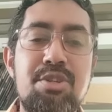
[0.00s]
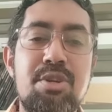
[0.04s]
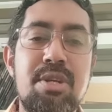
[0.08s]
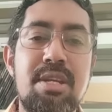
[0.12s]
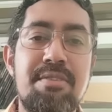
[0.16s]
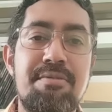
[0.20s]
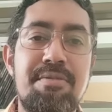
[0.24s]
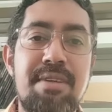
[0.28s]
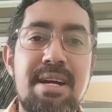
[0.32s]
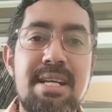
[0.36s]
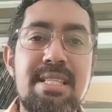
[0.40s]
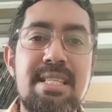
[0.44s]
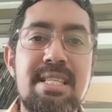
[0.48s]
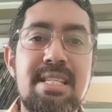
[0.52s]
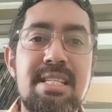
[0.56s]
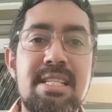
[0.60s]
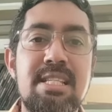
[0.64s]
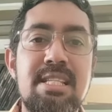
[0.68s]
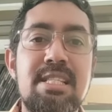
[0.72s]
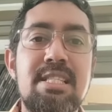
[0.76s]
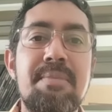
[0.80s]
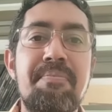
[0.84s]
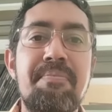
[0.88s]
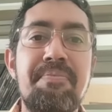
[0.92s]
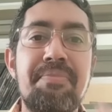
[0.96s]

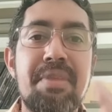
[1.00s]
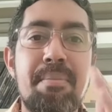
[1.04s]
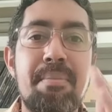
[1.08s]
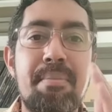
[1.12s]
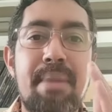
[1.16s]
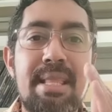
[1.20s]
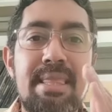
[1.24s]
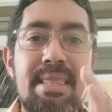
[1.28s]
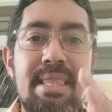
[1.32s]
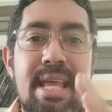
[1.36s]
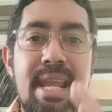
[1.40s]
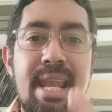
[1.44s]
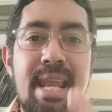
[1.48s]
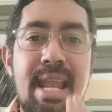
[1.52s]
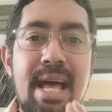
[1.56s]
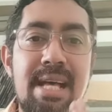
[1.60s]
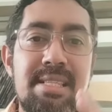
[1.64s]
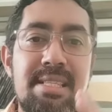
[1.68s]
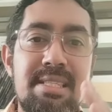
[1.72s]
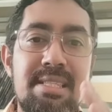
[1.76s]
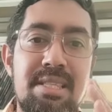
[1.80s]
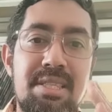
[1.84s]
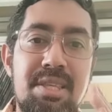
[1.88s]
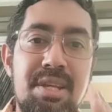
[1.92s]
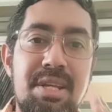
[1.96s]
universities, but the
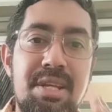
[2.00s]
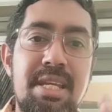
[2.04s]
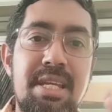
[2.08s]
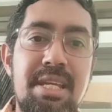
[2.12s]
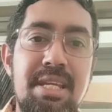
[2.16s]
last 3